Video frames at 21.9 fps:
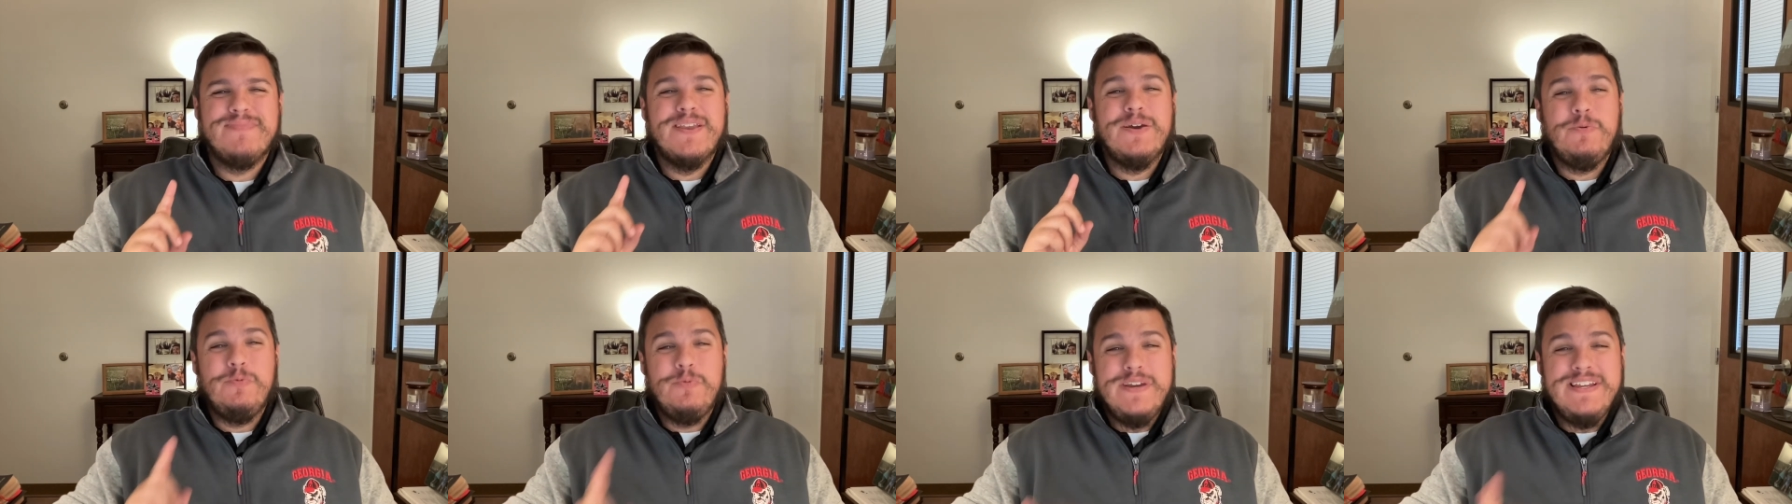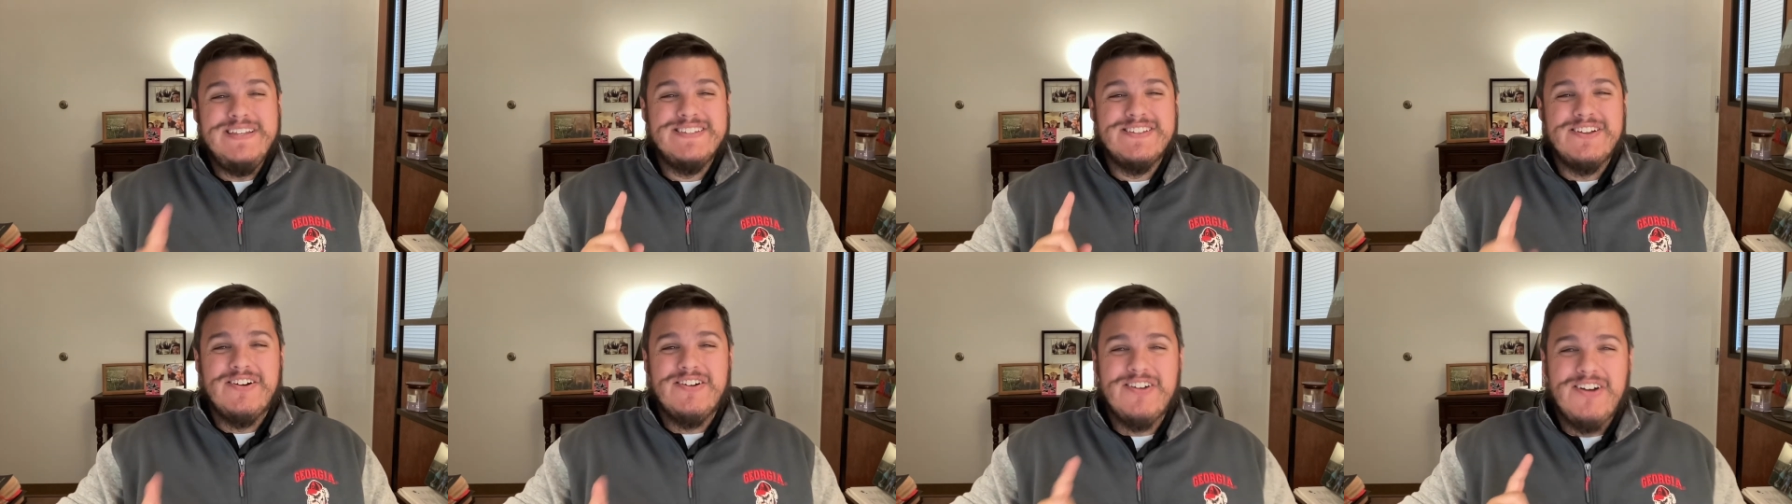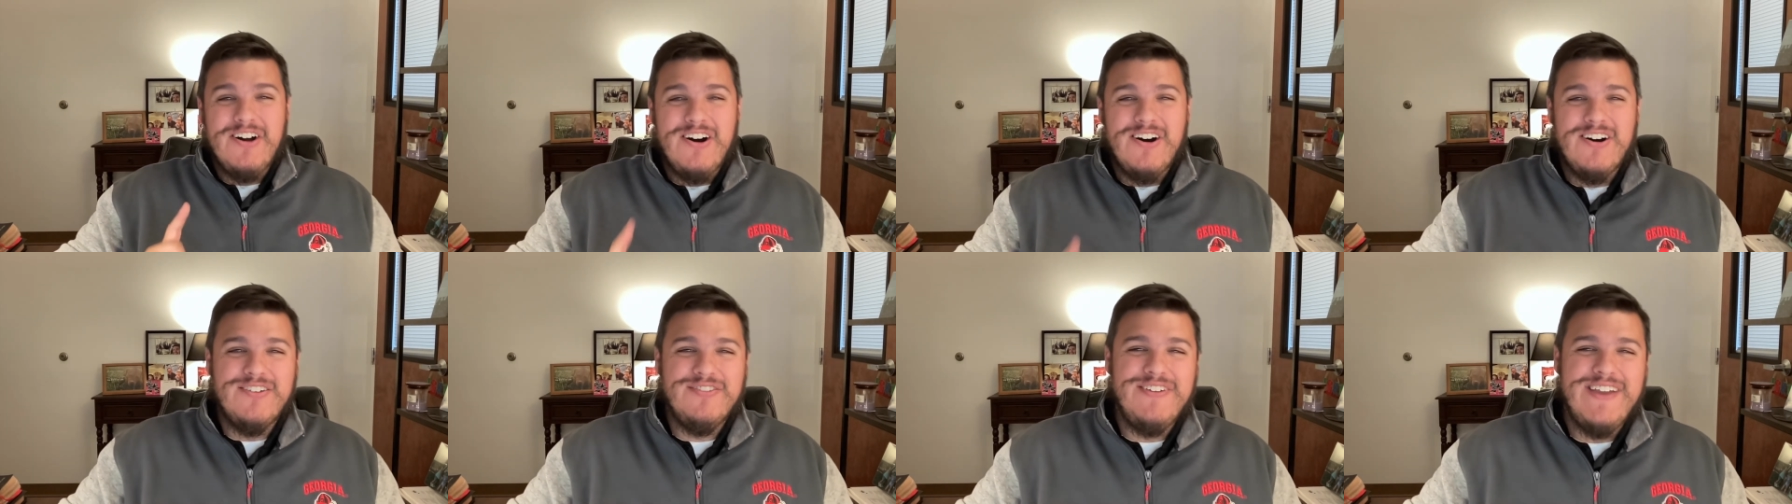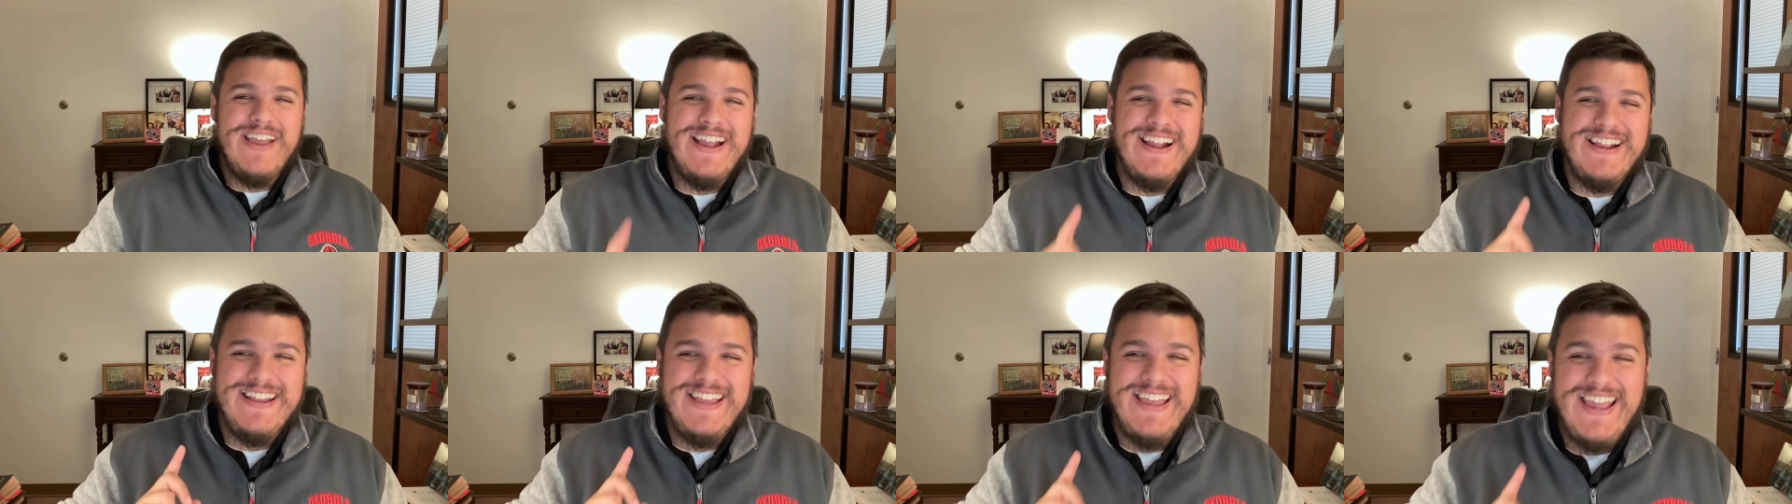we start off
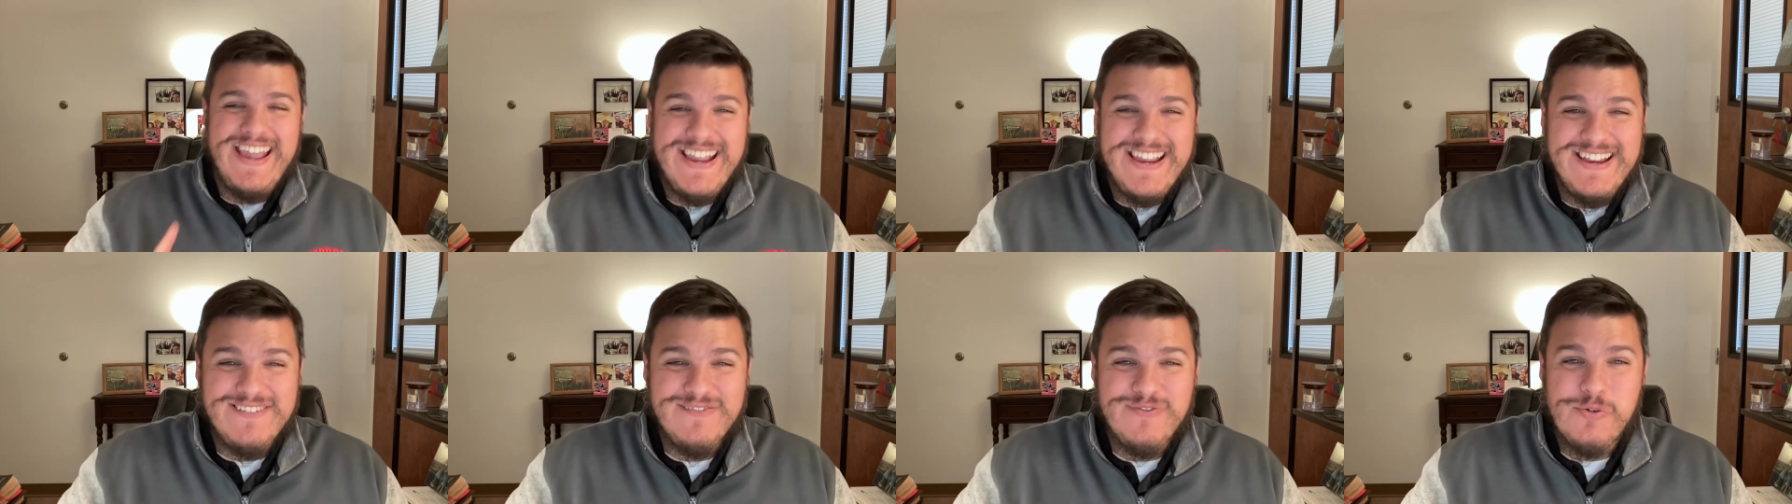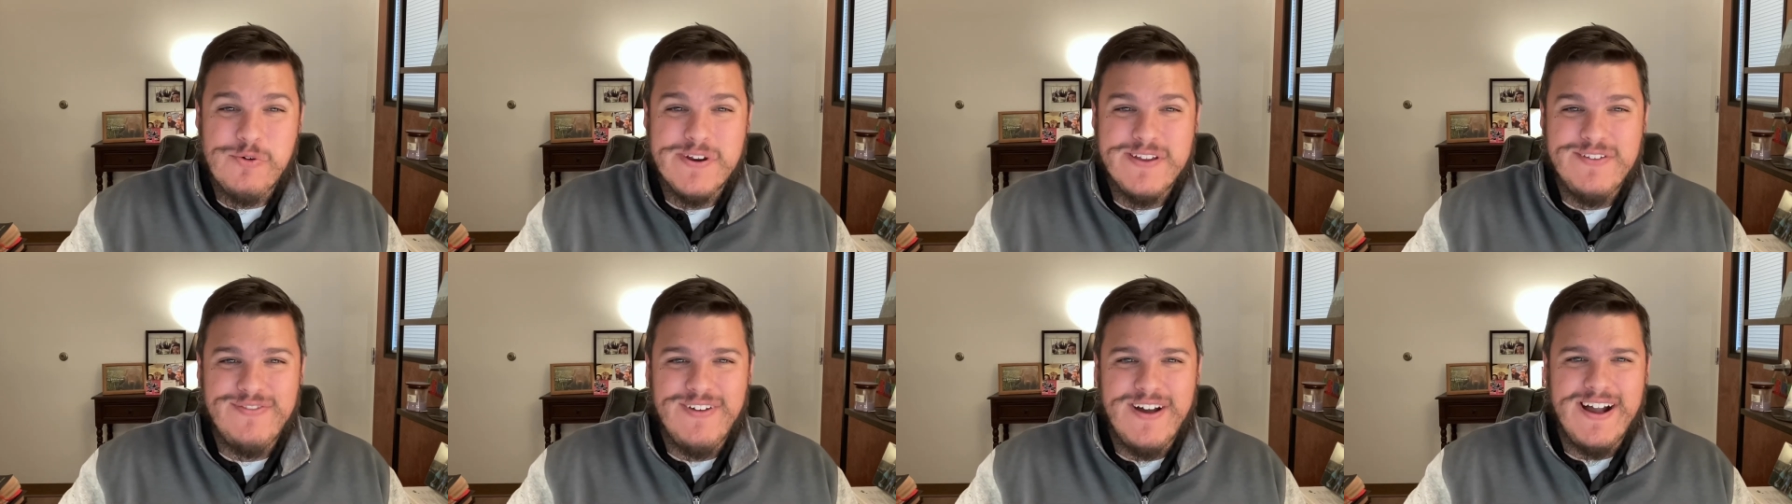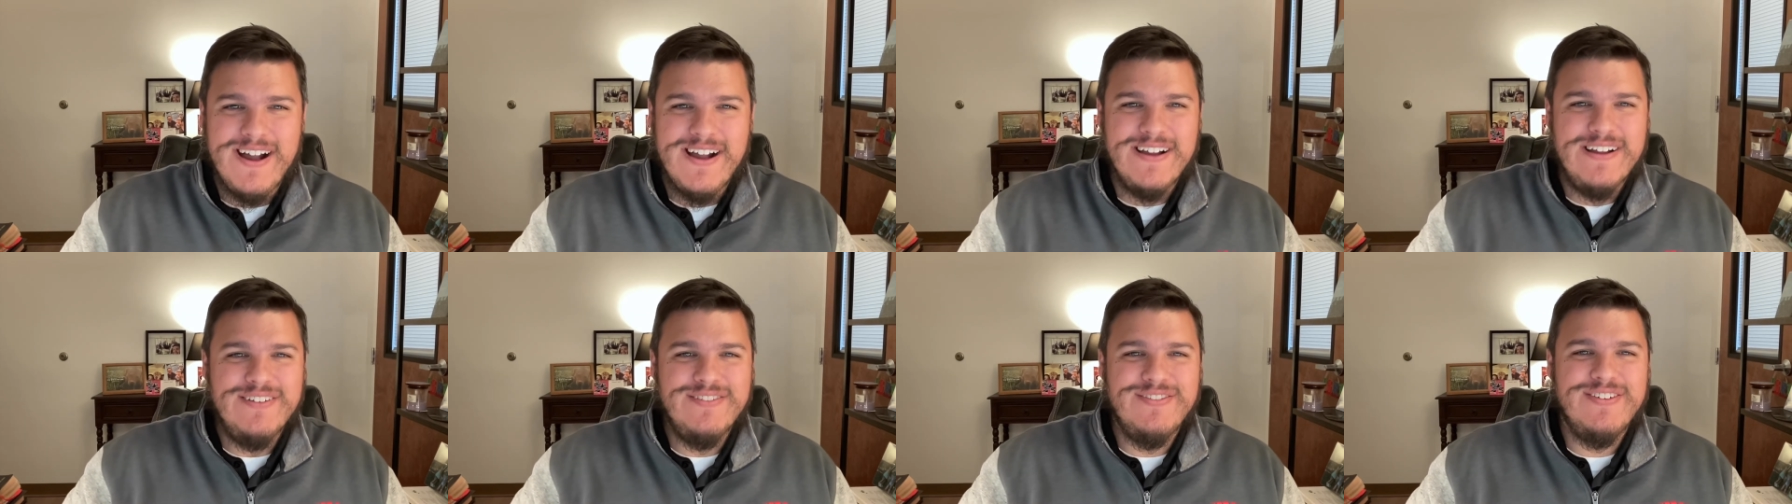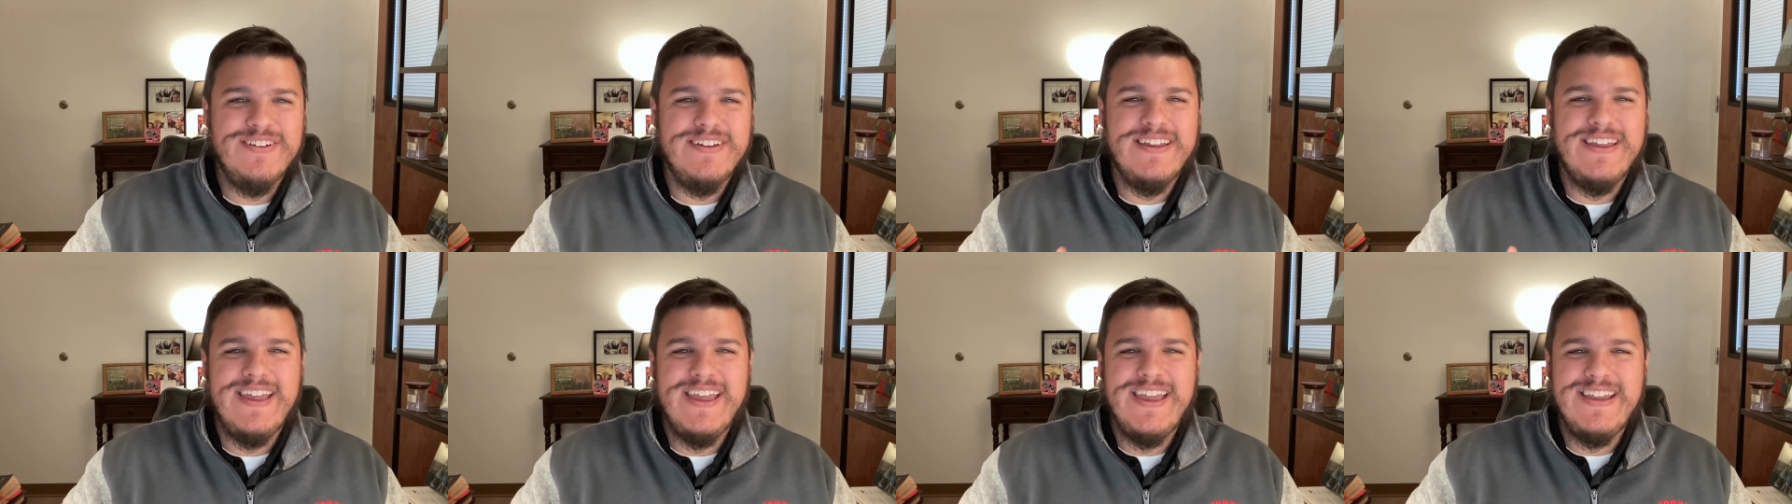at 8:45
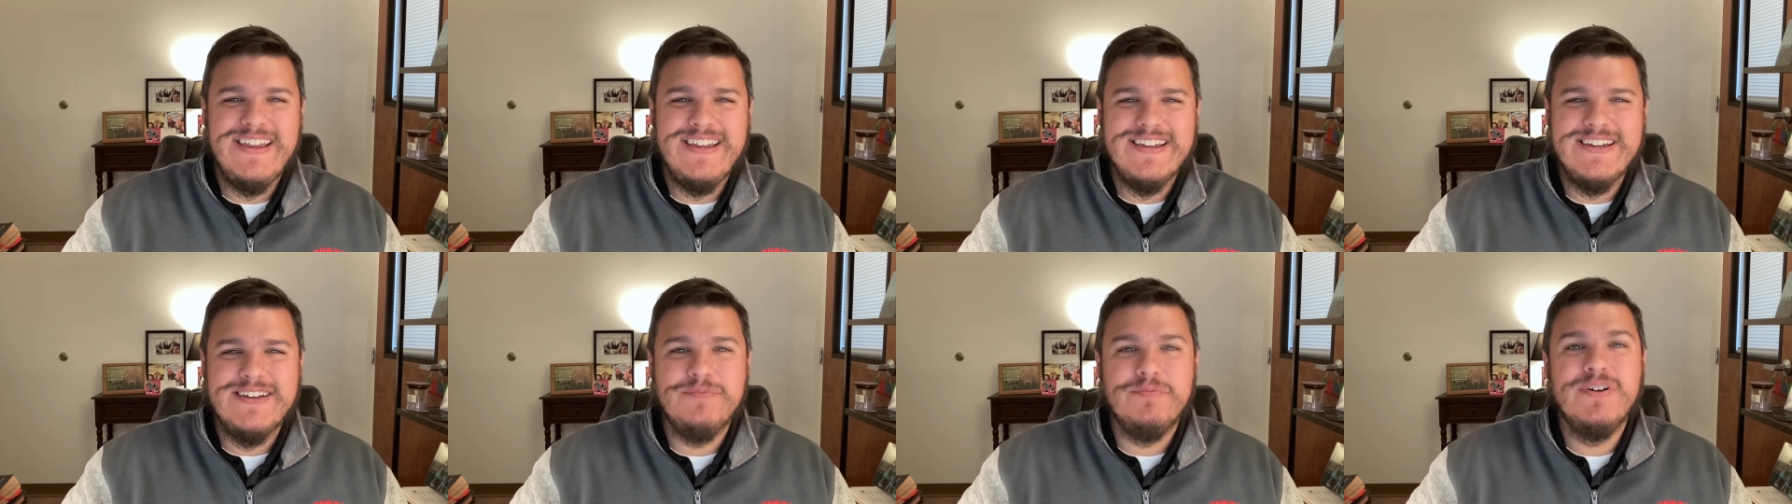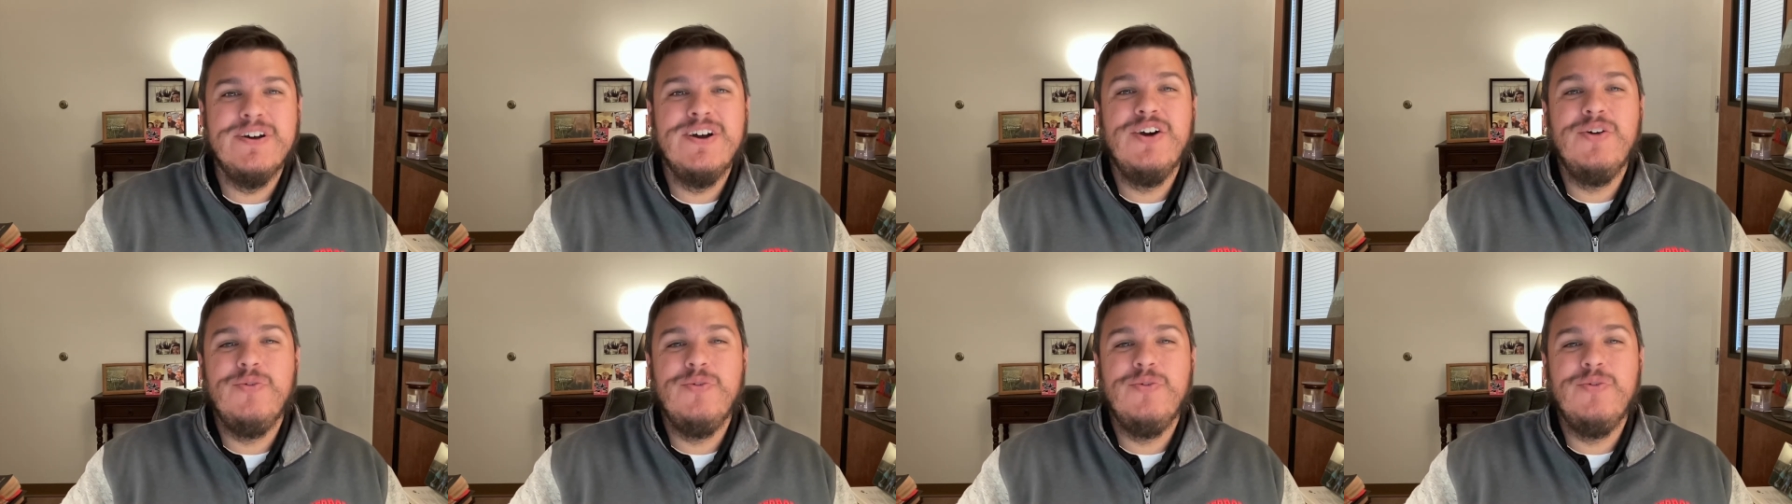a.m.